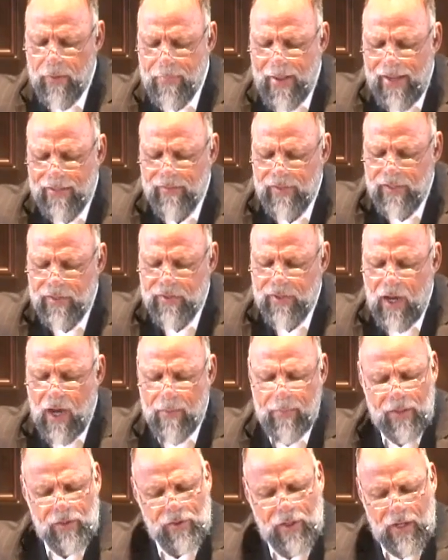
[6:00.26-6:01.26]
back to the
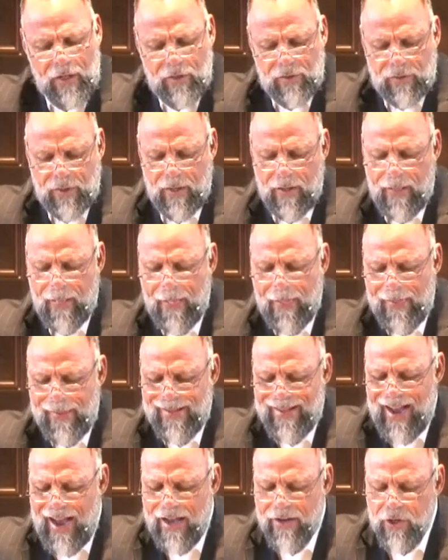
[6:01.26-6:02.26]
psalm, it says,
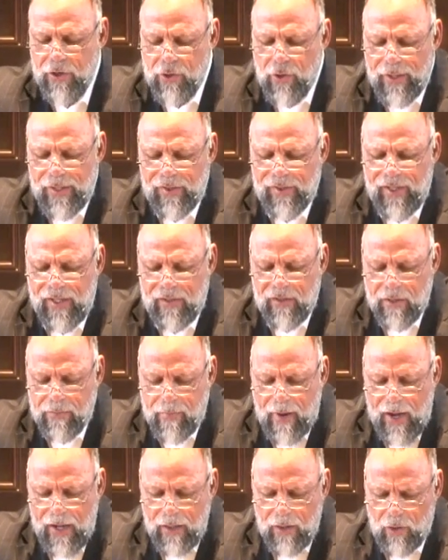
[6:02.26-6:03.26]
Adonai said to
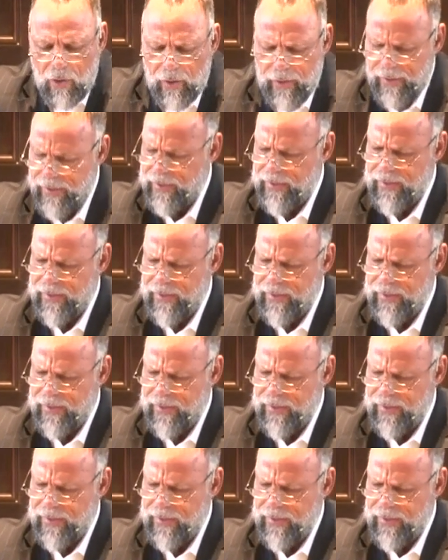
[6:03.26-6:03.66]
my Lord.